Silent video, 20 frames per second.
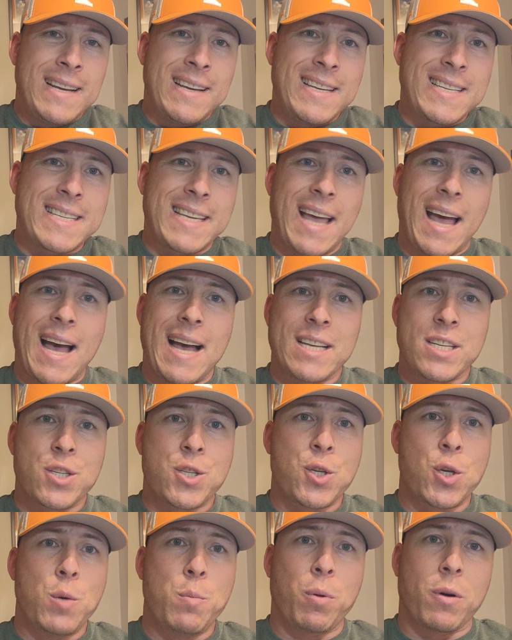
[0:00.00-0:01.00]
This guy's
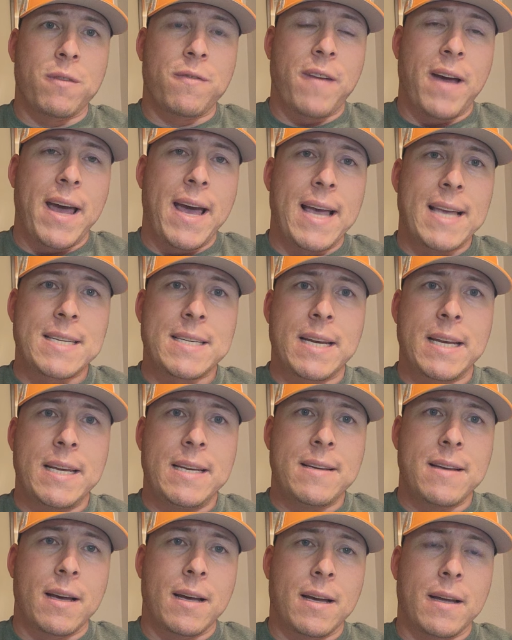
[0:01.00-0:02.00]
super fast.
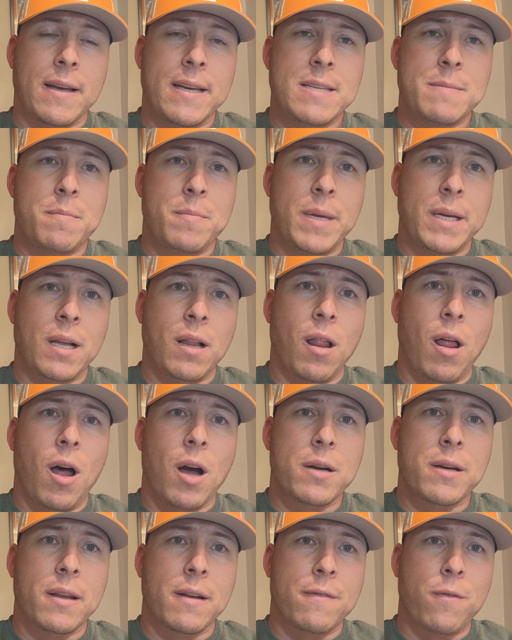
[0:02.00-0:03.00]
He uh, he's been
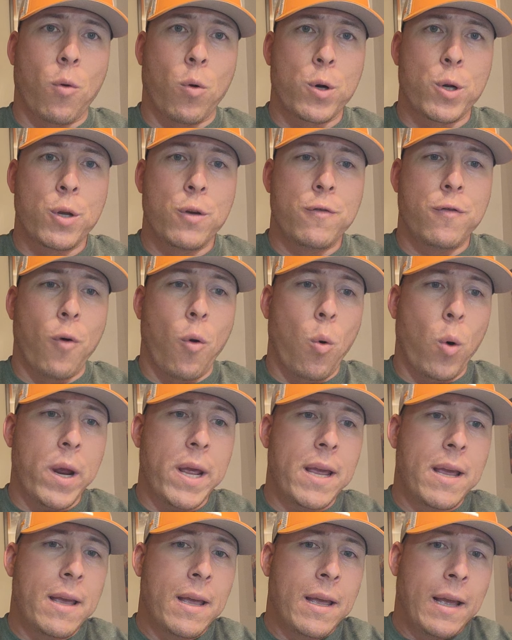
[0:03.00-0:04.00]
clocked at a
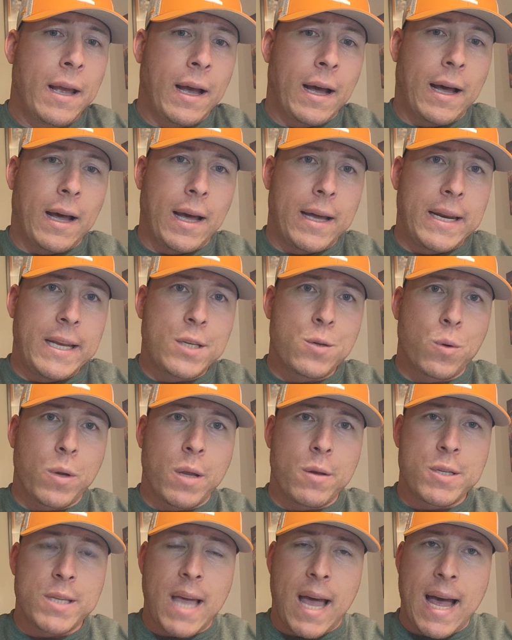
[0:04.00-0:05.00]
4.240. Uh, he's one of
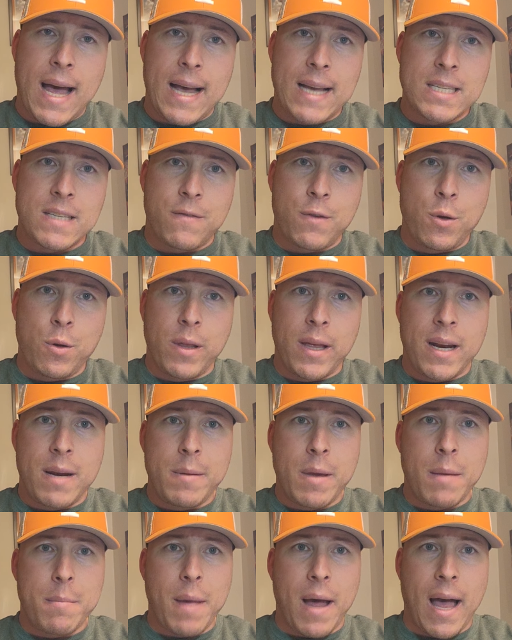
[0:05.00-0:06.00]
those guys. If you let
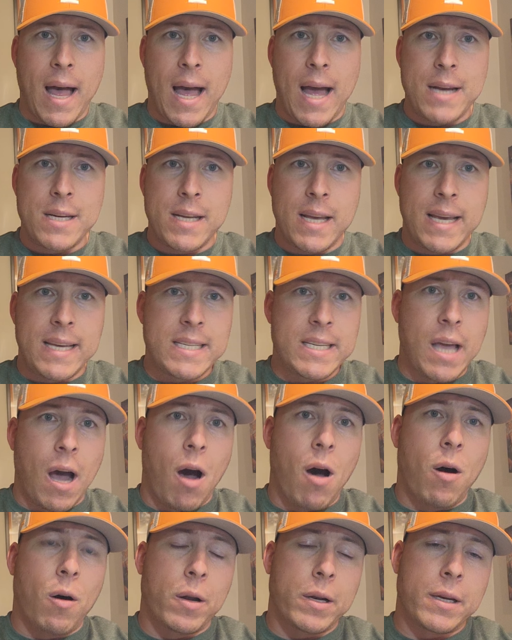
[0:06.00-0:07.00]
him get behind you, he's
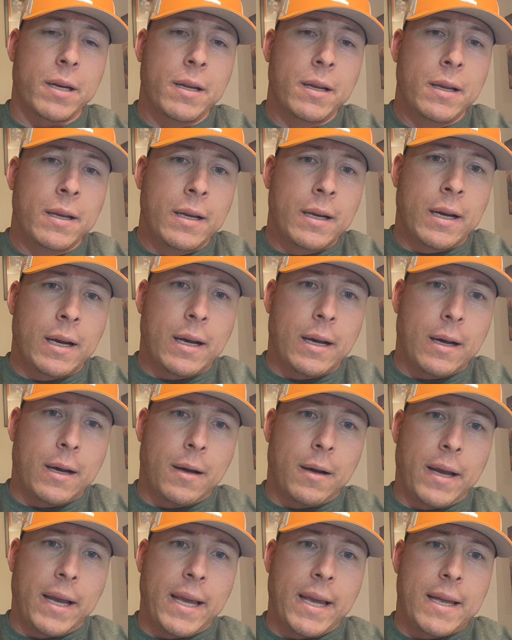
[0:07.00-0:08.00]
gone.
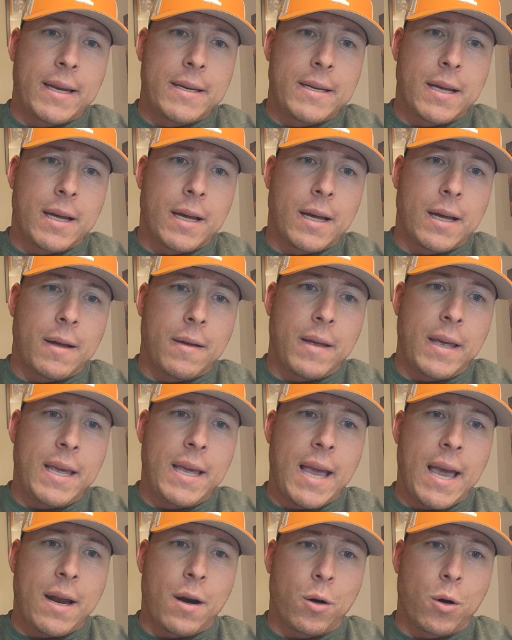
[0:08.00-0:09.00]
Uh, and uh,
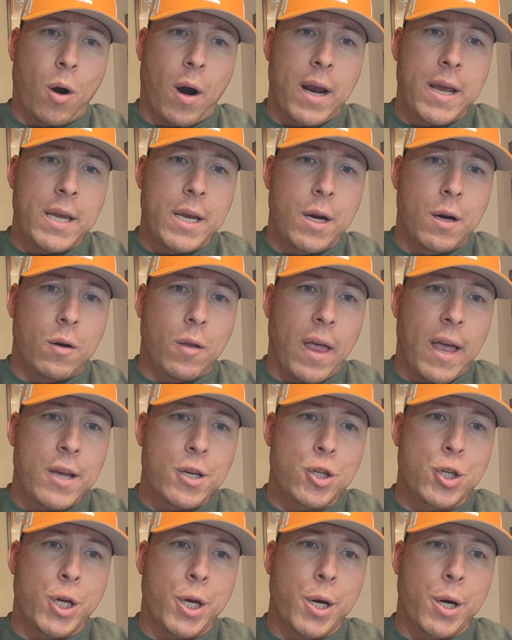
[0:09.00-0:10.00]
he had a great year
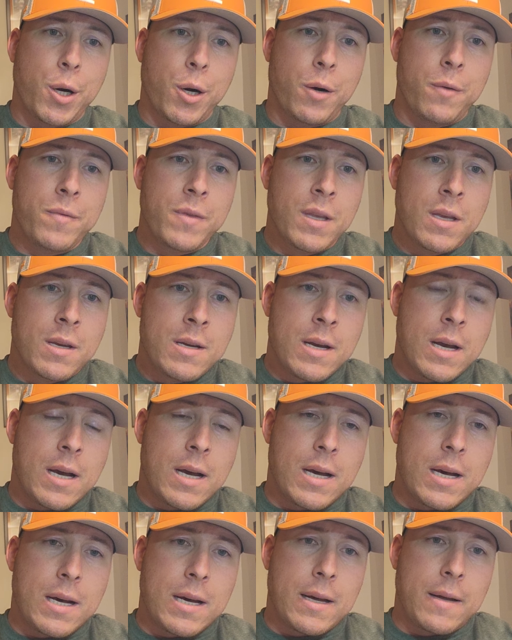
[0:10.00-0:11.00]
last year.
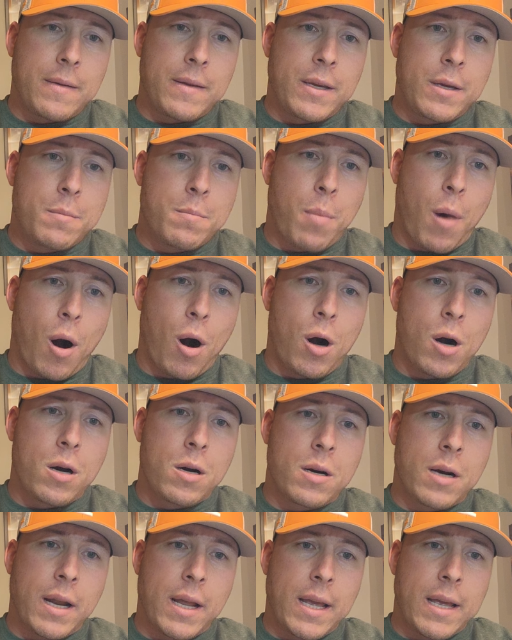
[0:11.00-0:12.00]
Uh,
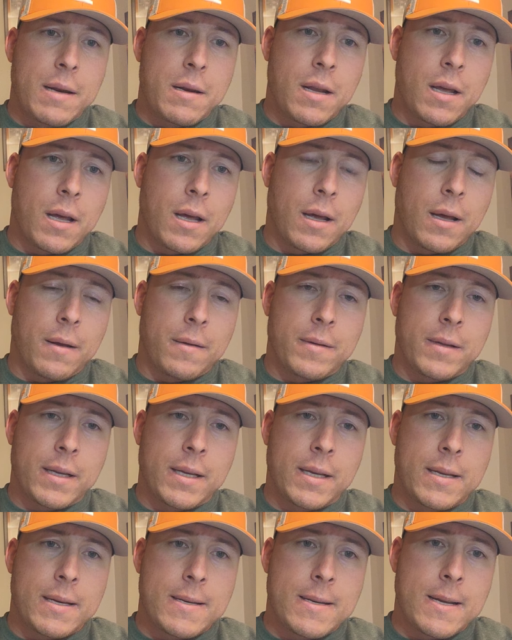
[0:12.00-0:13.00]
Burden and uh,
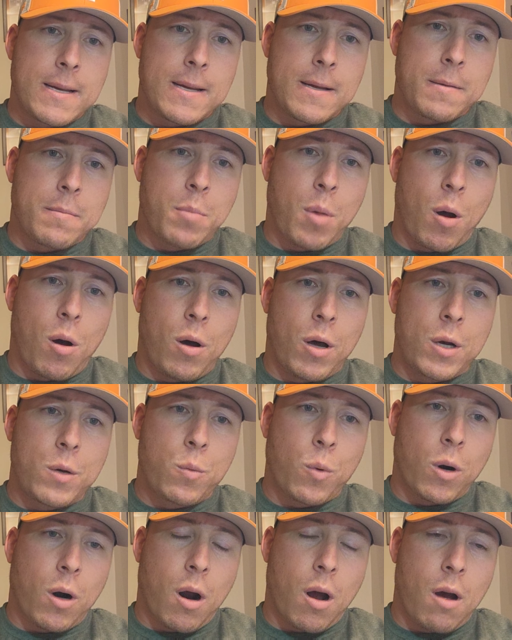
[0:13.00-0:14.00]
and
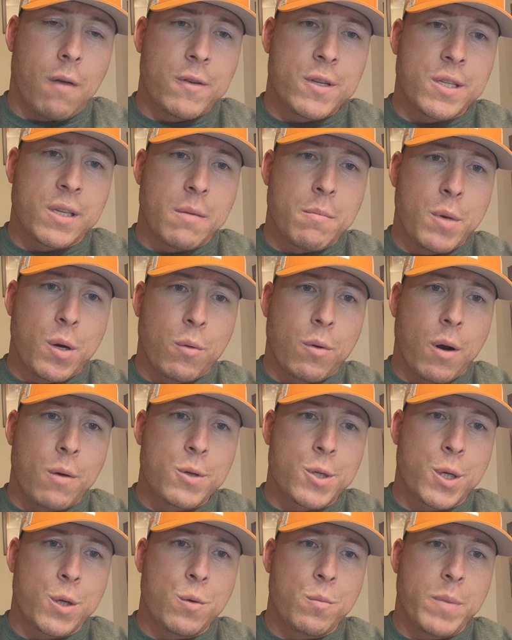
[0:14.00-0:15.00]
Bond were obviously
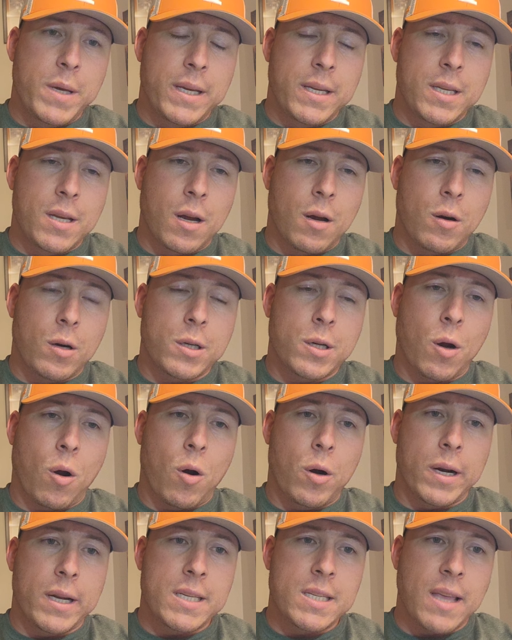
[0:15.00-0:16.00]
Milroe's two big tar
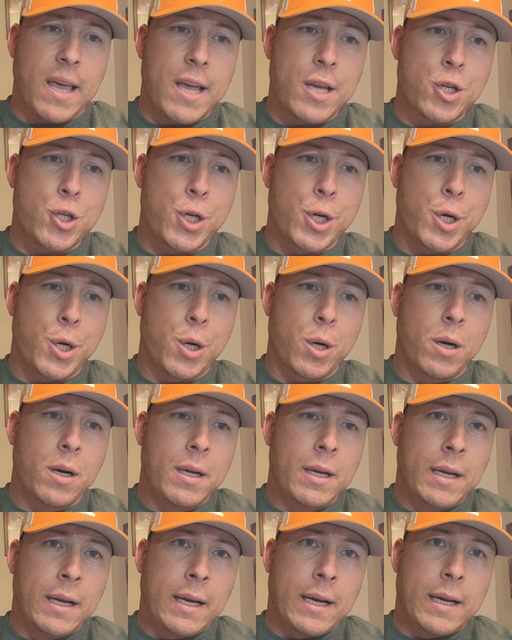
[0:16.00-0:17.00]
targets last year.
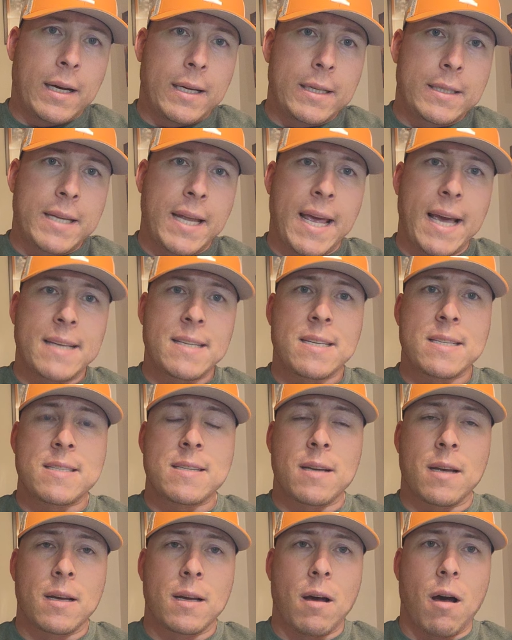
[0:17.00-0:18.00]

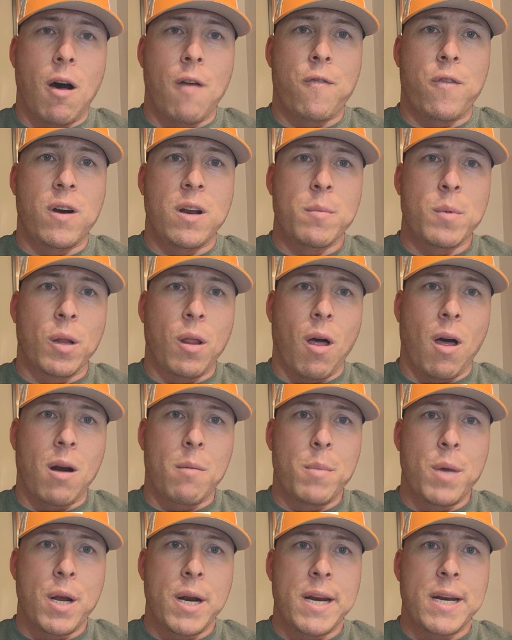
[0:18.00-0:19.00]
Texas offered him a lot
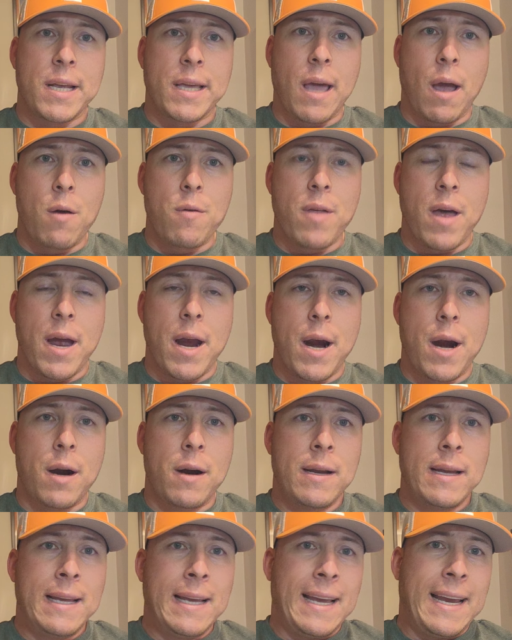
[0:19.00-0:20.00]
of money to go
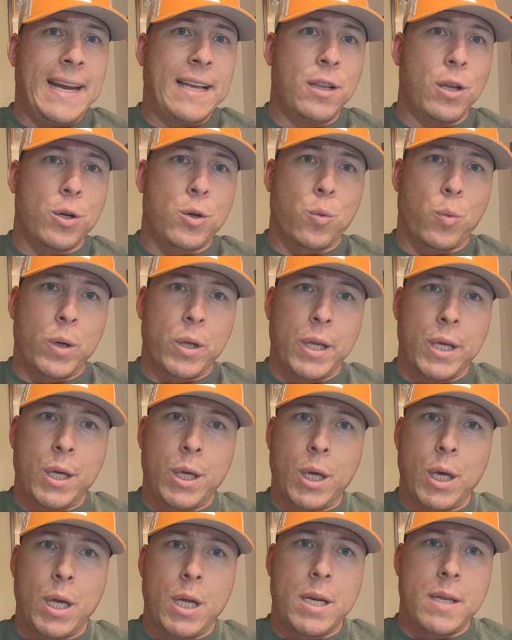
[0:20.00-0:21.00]
there. He looked really
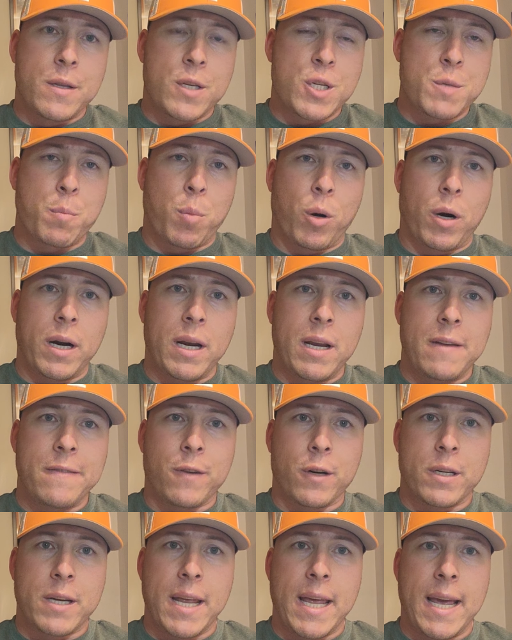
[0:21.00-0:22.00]
good in the spring
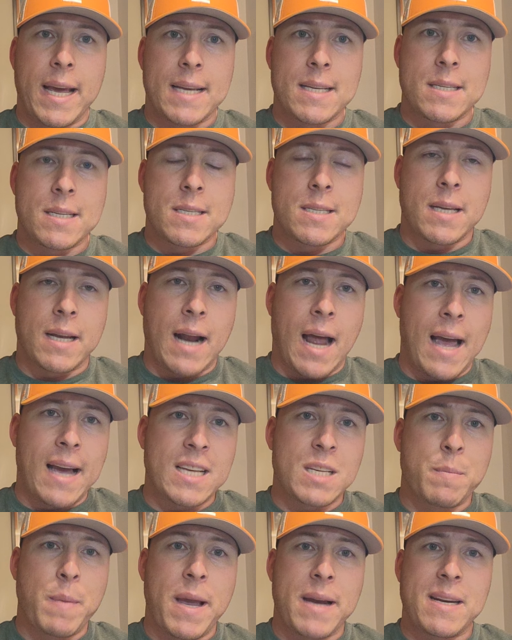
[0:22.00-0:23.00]
for Texas, and I
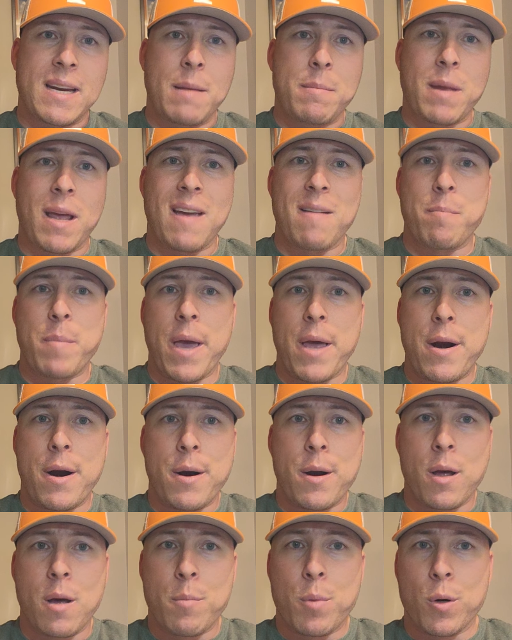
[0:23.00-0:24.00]
expect him to have better
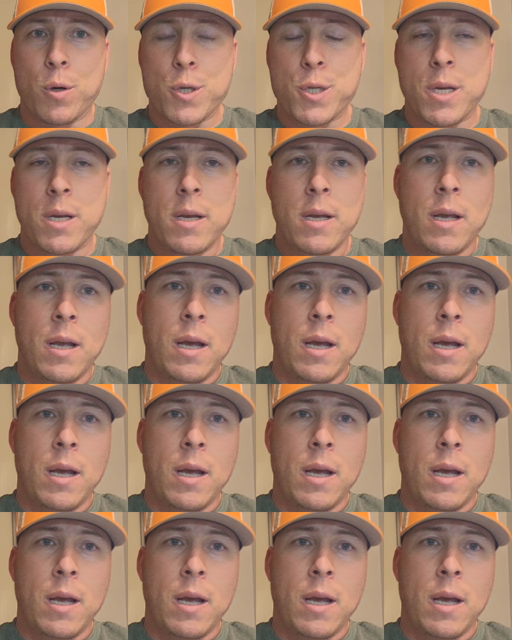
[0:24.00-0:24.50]
numbers